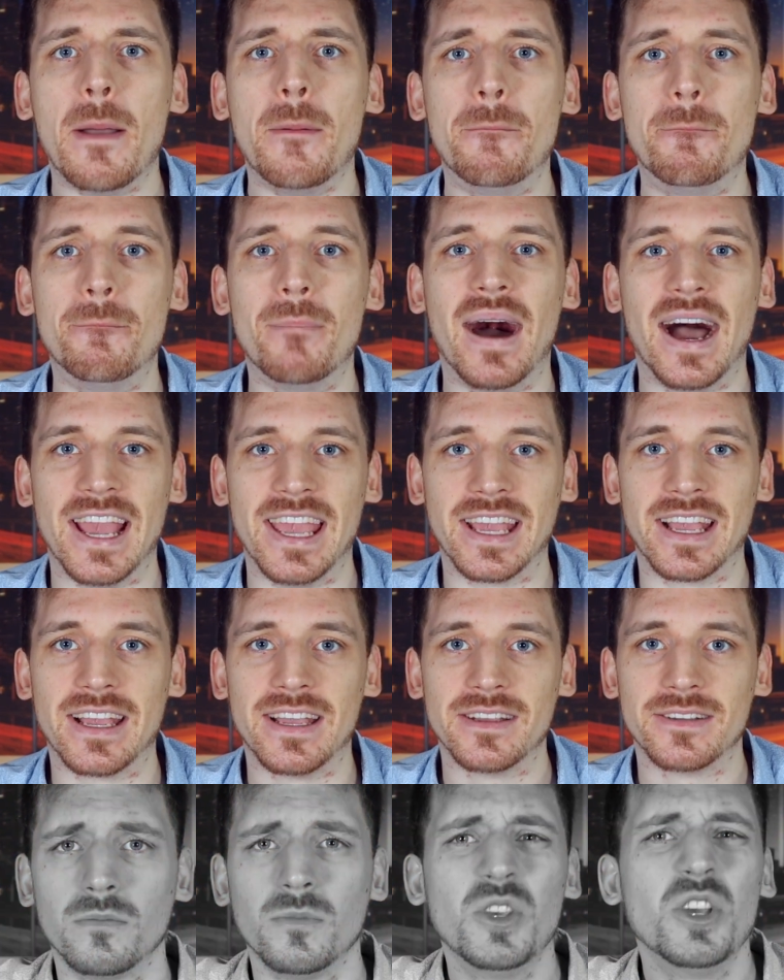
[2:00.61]
mic.
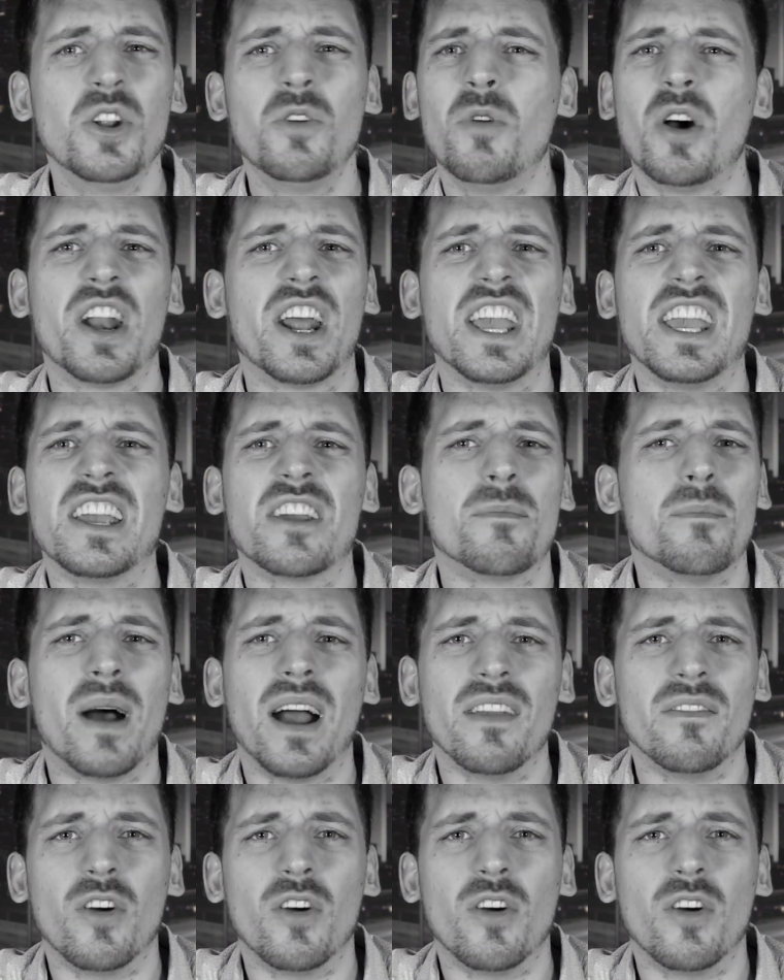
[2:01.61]
You don't want to hear my